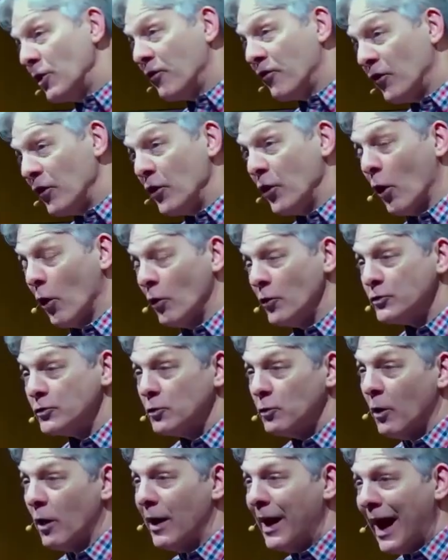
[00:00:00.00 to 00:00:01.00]
Those are for
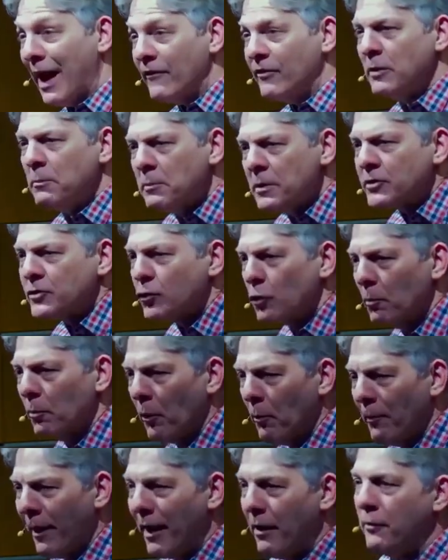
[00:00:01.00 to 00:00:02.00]
those who are having
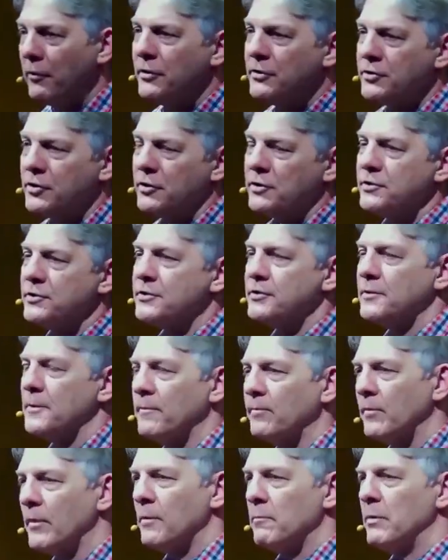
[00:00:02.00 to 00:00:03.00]
miserable
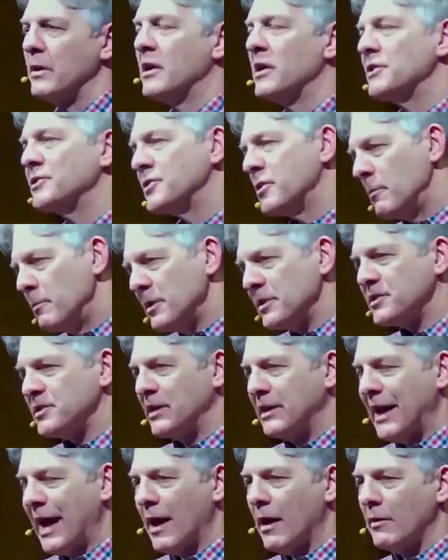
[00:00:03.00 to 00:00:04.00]
marriages because
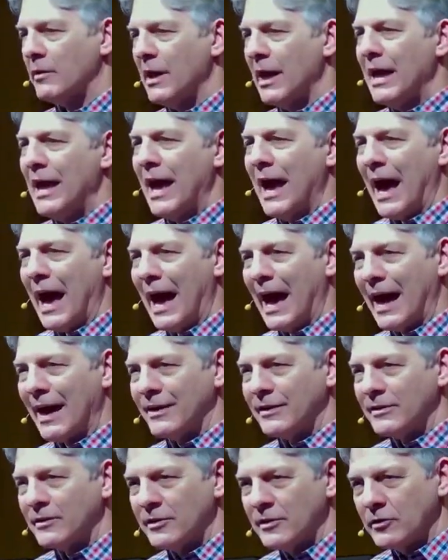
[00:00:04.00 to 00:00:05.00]
they're missing out
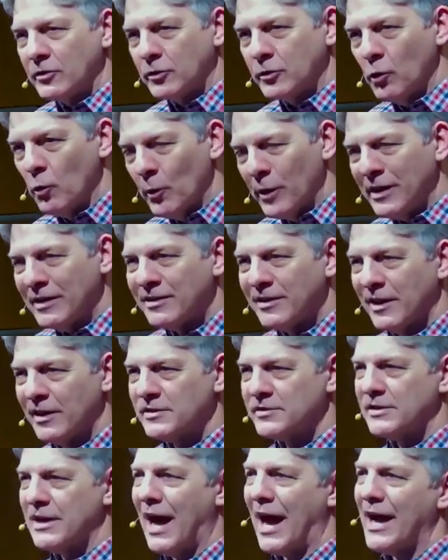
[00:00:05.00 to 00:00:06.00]
on
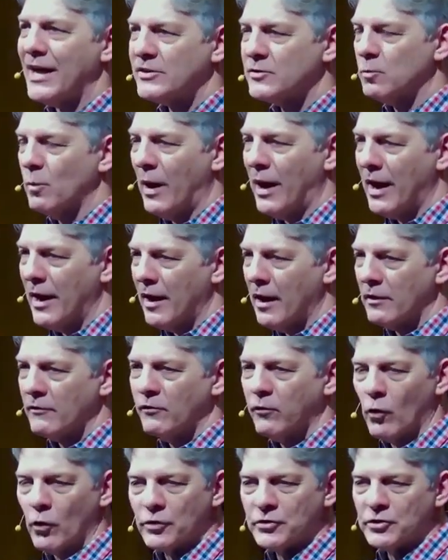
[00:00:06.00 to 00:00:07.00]
doing things God's
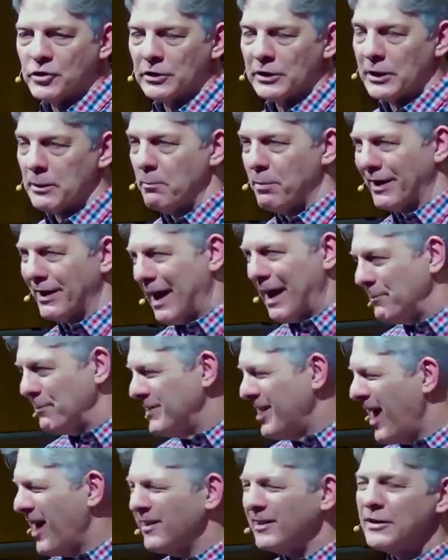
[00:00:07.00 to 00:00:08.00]
way, unfortunately.
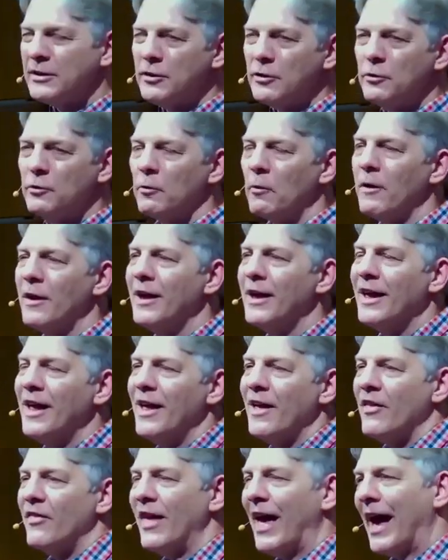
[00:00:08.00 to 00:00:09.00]
But I'm telling
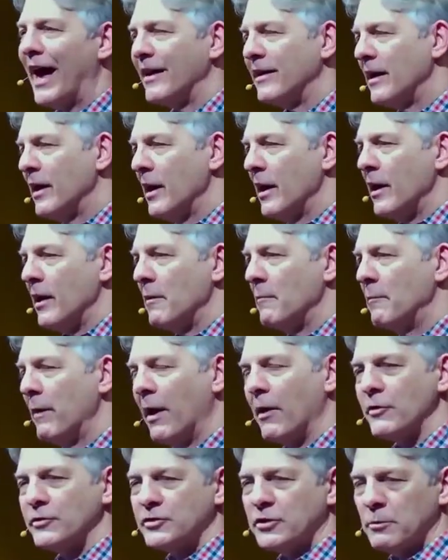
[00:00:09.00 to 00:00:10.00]
you that
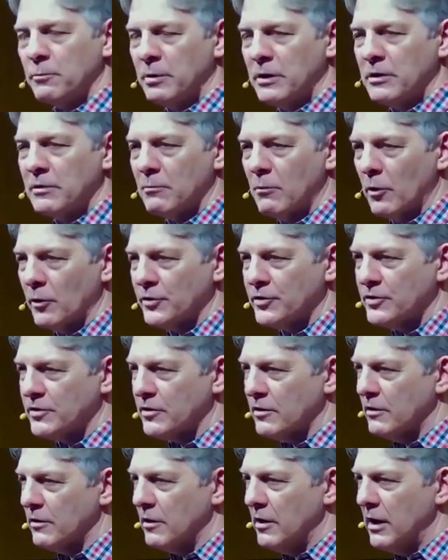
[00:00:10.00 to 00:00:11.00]
marriage can be the
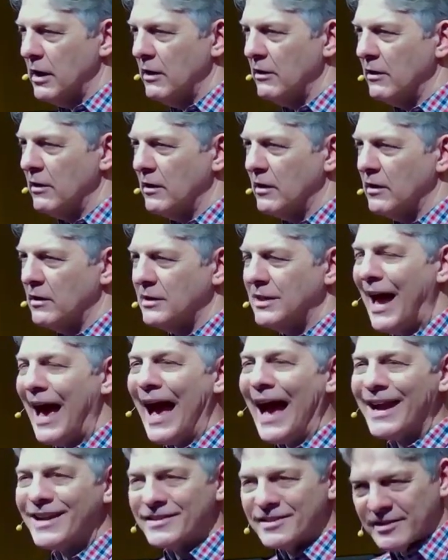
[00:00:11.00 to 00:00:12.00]
most
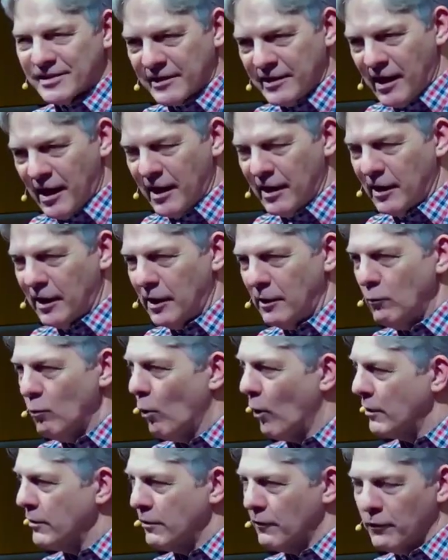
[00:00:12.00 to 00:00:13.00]

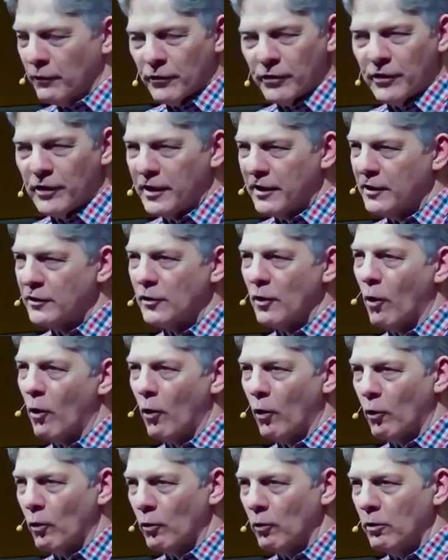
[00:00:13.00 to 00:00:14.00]
intoxicating, wonderful thing
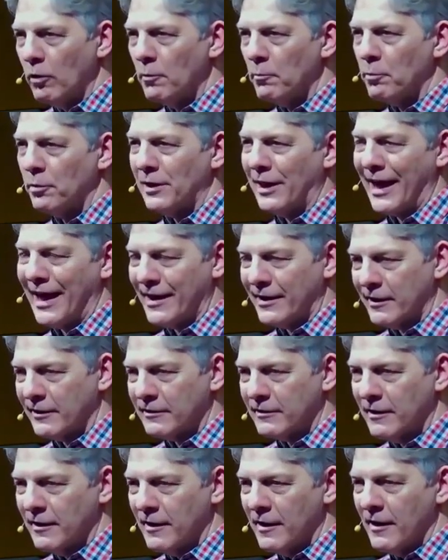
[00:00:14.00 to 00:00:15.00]
in the whole
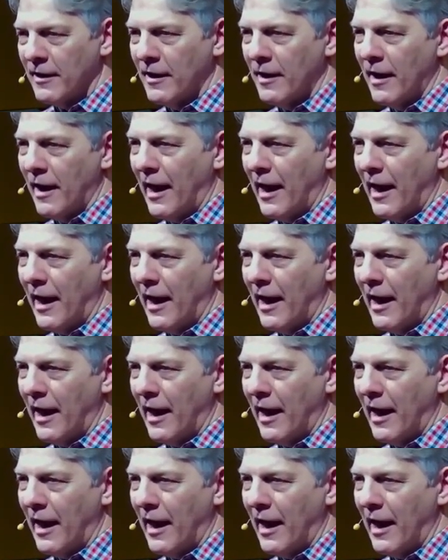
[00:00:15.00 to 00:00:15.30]
planet.